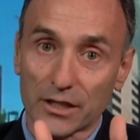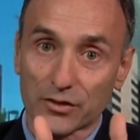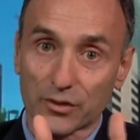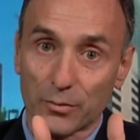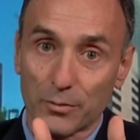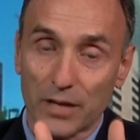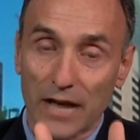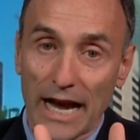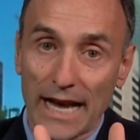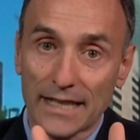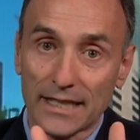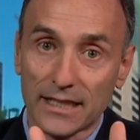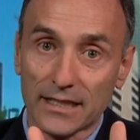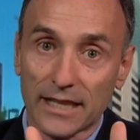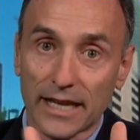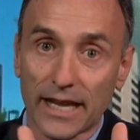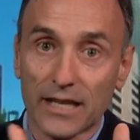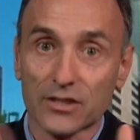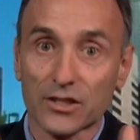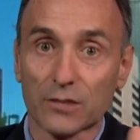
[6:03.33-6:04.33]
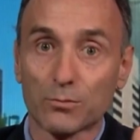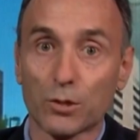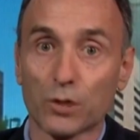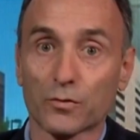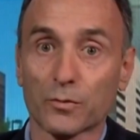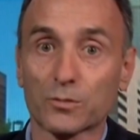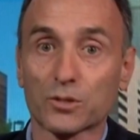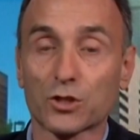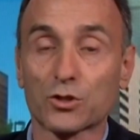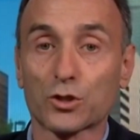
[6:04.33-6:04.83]
from 90 days and move
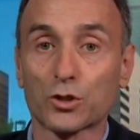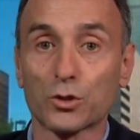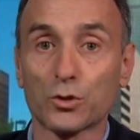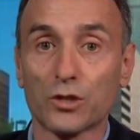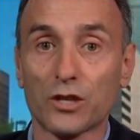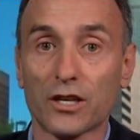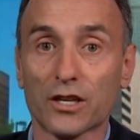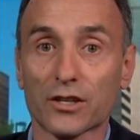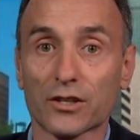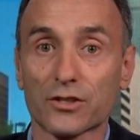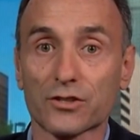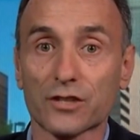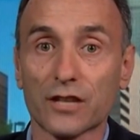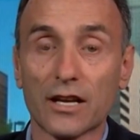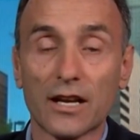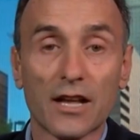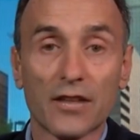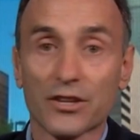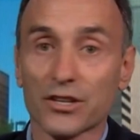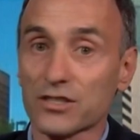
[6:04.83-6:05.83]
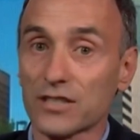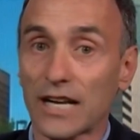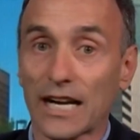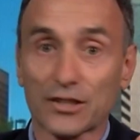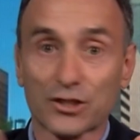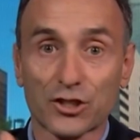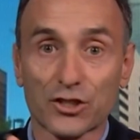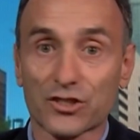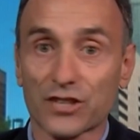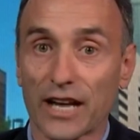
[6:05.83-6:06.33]
them to two years, there's not
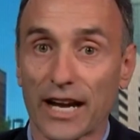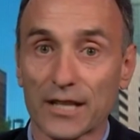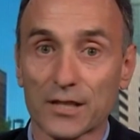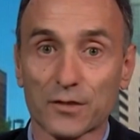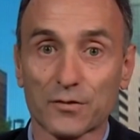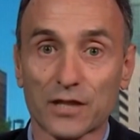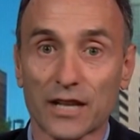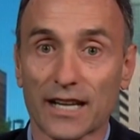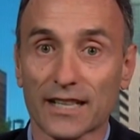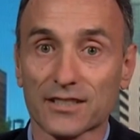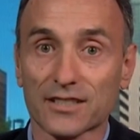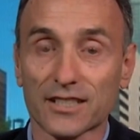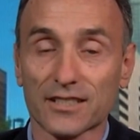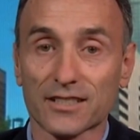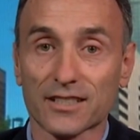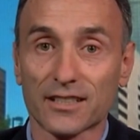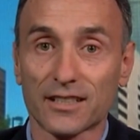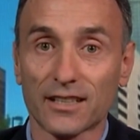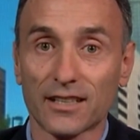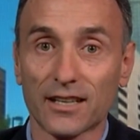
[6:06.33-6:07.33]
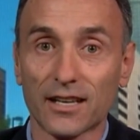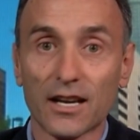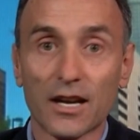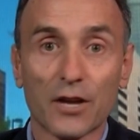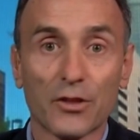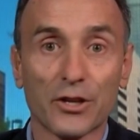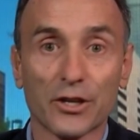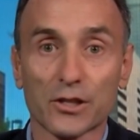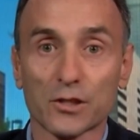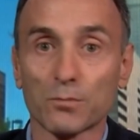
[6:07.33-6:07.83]
just signs of toxicity,
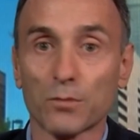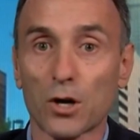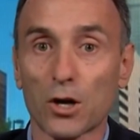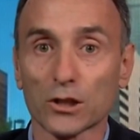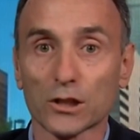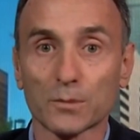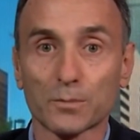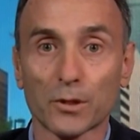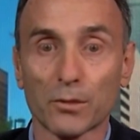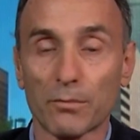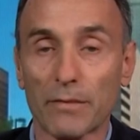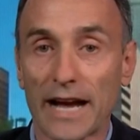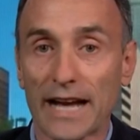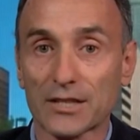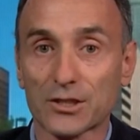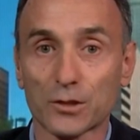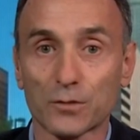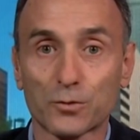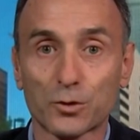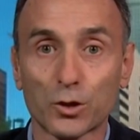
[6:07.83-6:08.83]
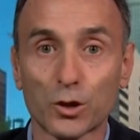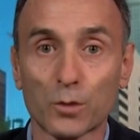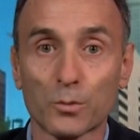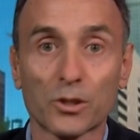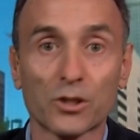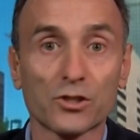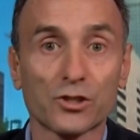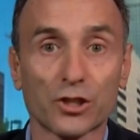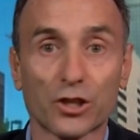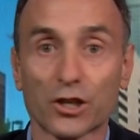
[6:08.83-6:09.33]
there's multiple massive
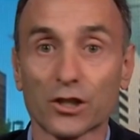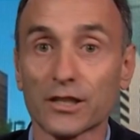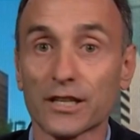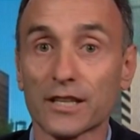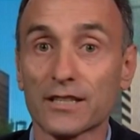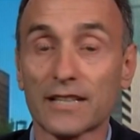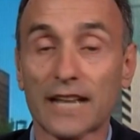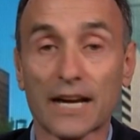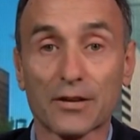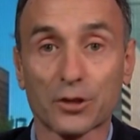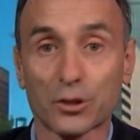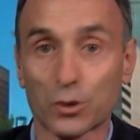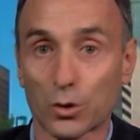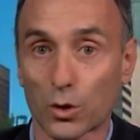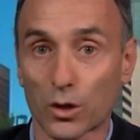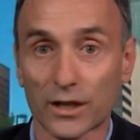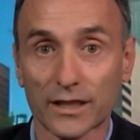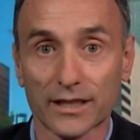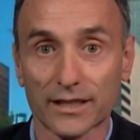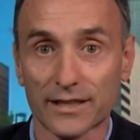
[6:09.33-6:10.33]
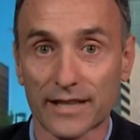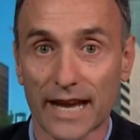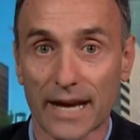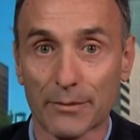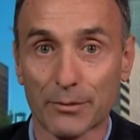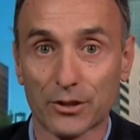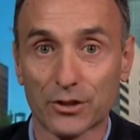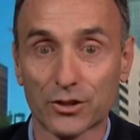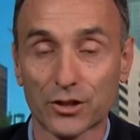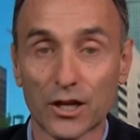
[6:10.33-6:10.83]
tumors, early death, and organ
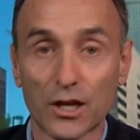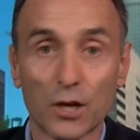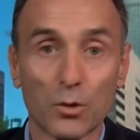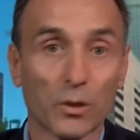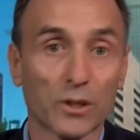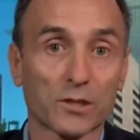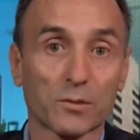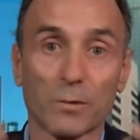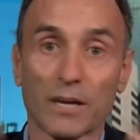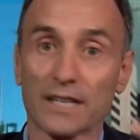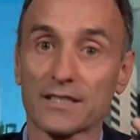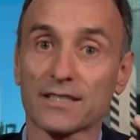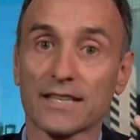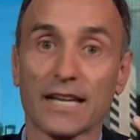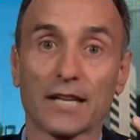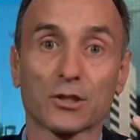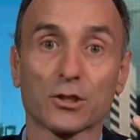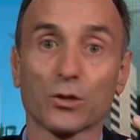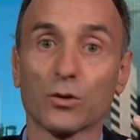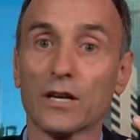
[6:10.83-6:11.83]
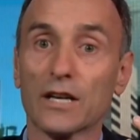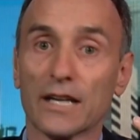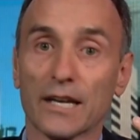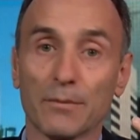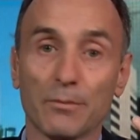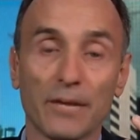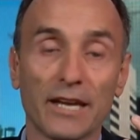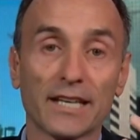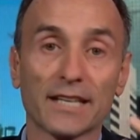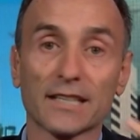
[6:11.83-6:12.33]
damage, which Monsanto
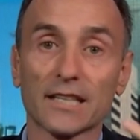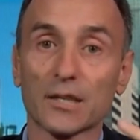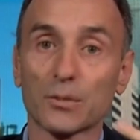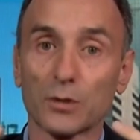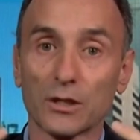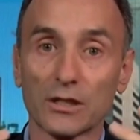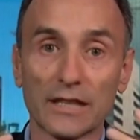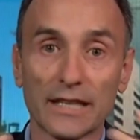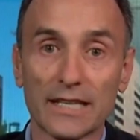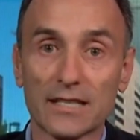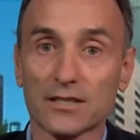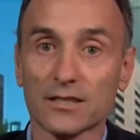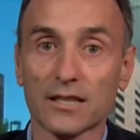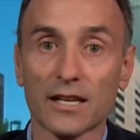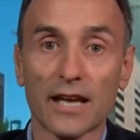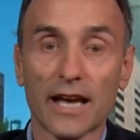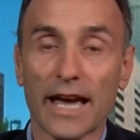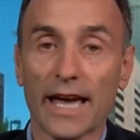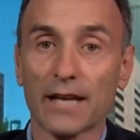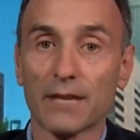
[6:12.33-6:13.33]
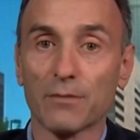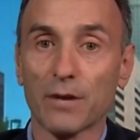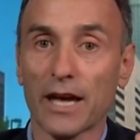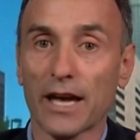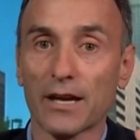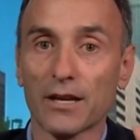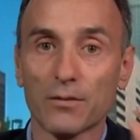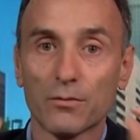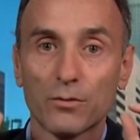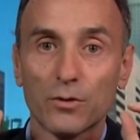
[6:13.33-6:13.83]
immediately released a,
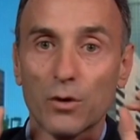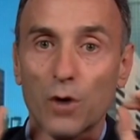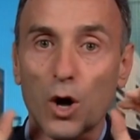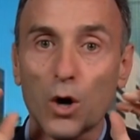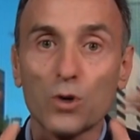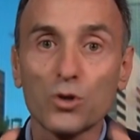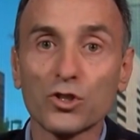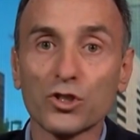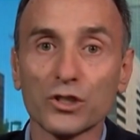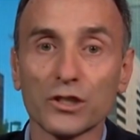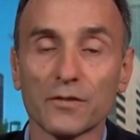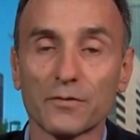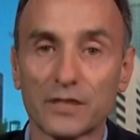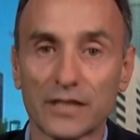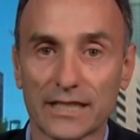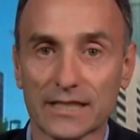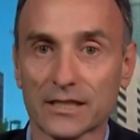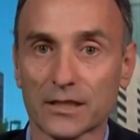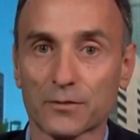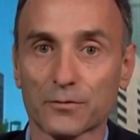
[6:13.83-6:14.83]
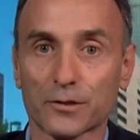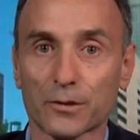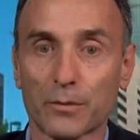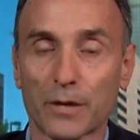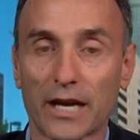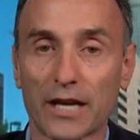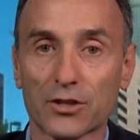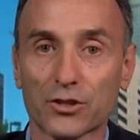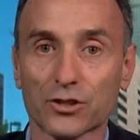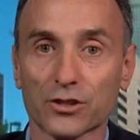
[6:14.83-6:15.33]
a ocean of
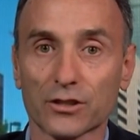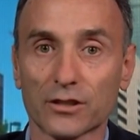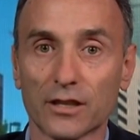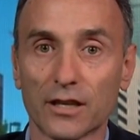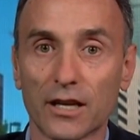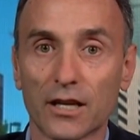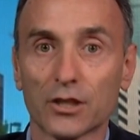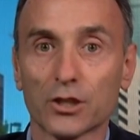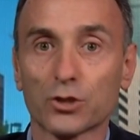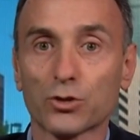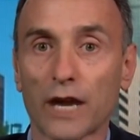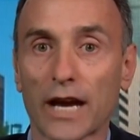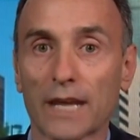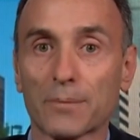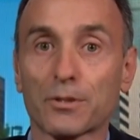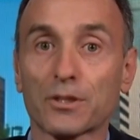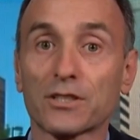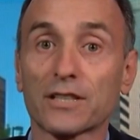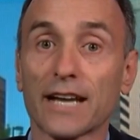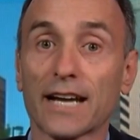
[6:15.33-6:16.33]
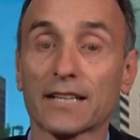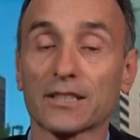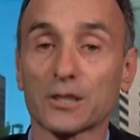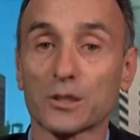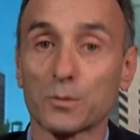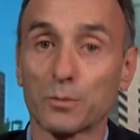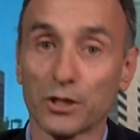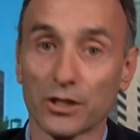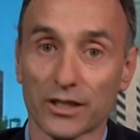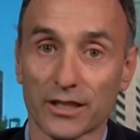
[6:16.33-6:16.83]
disinformation to try and protect its
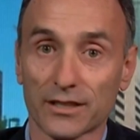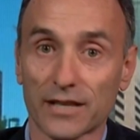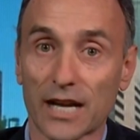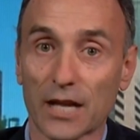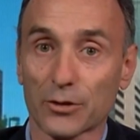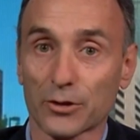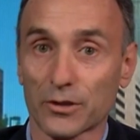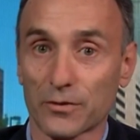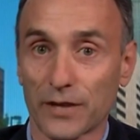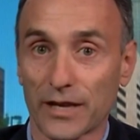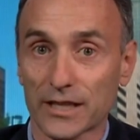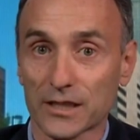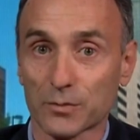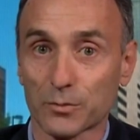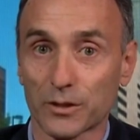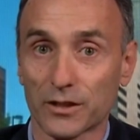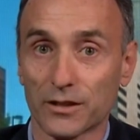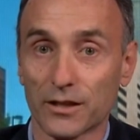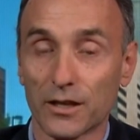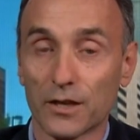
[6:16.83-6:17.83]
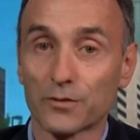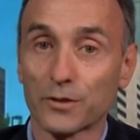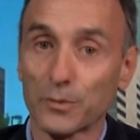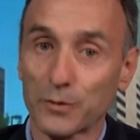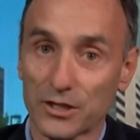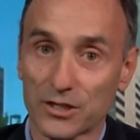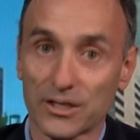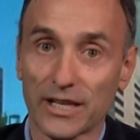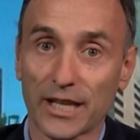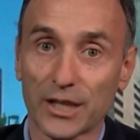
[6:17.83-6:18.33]
billion dollar investment from
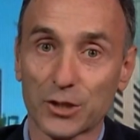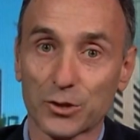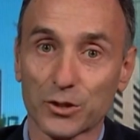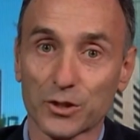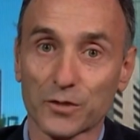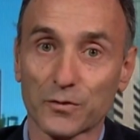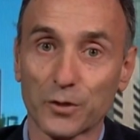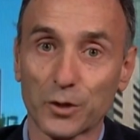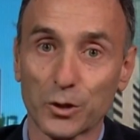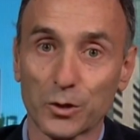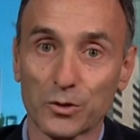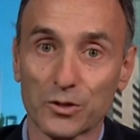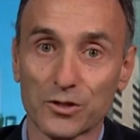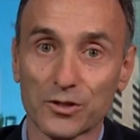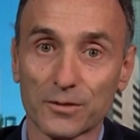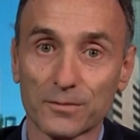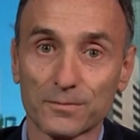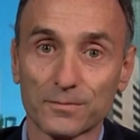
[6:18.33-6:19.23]
these dangerous okay. foods. Uh,